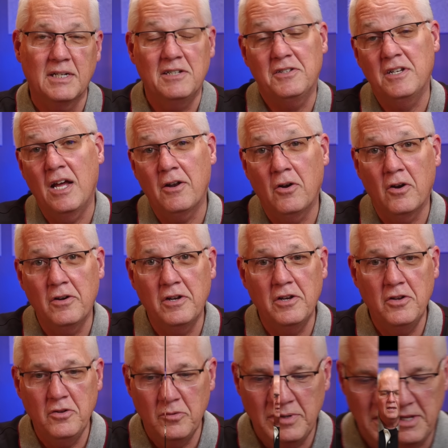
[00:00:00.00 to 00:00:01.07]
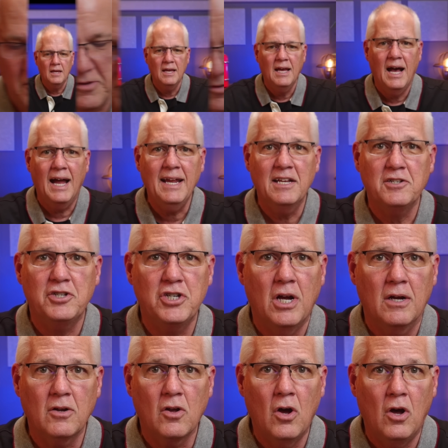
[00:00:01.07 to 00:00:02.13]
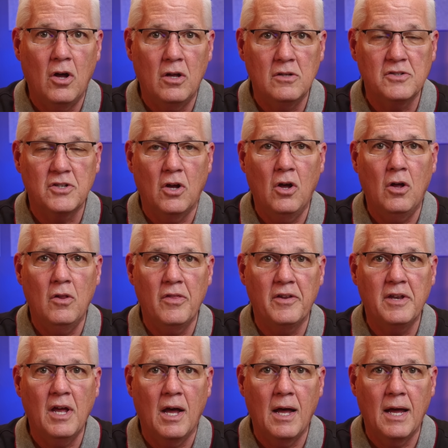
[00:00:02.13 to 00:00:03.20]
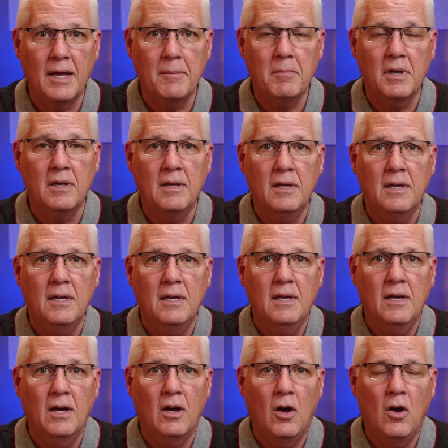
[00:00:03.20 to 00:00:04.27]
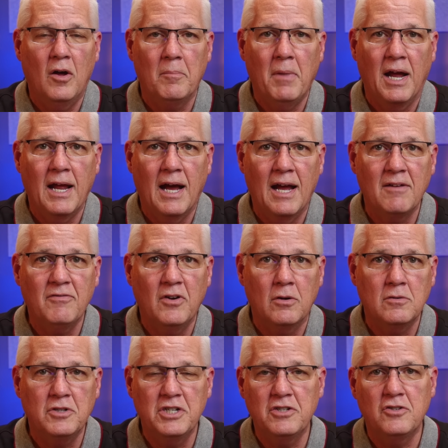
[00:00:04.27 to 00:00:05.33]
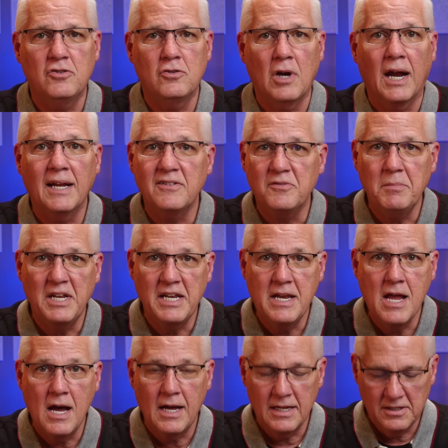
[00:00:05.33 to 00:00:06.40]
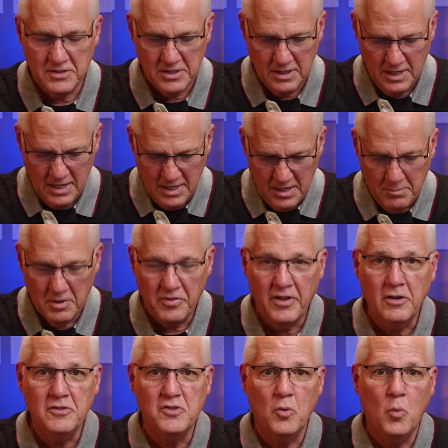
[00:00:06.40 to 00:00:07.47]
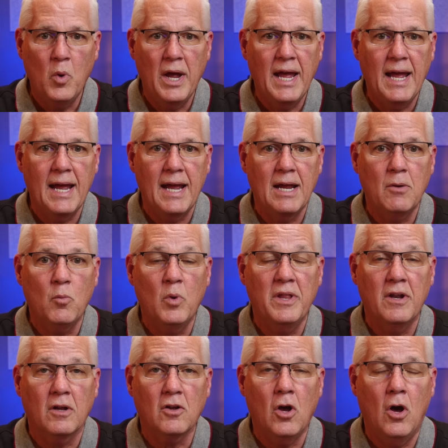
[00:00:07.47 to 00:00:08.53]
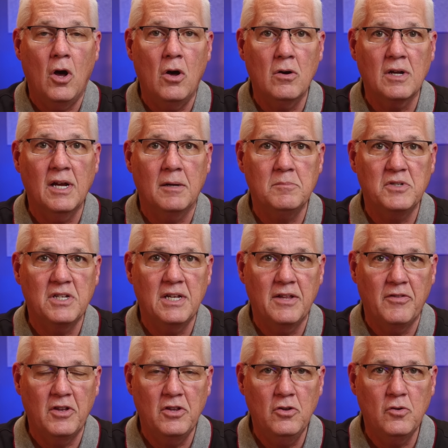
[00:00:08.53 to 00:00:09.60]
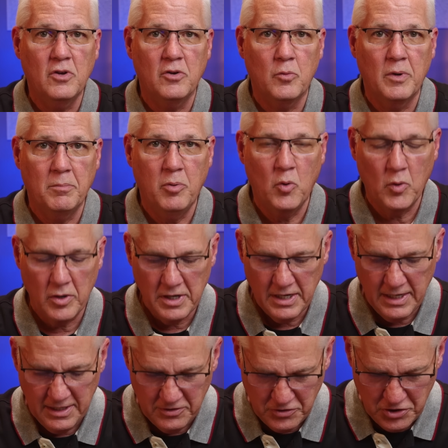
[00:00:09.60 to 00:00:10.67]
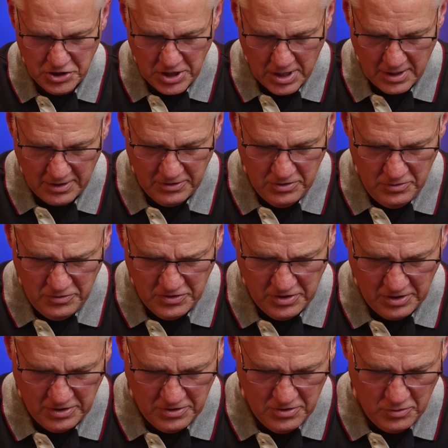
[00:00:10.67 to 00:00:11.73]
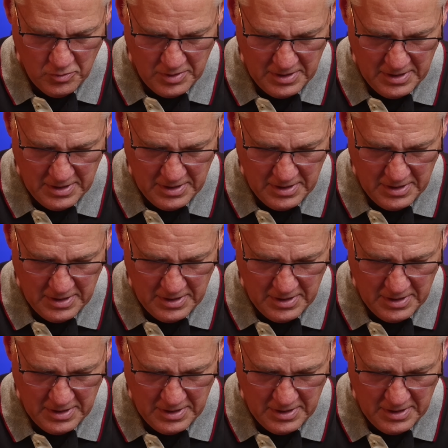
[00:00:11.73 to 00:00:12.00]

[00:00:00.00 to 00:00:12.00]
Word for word: And it's not hard to do either. I get junk calls all the time Uh, on my iPhone, just drives me nuts. But there's a way when a call comes in that you can report it as junk. You used to could do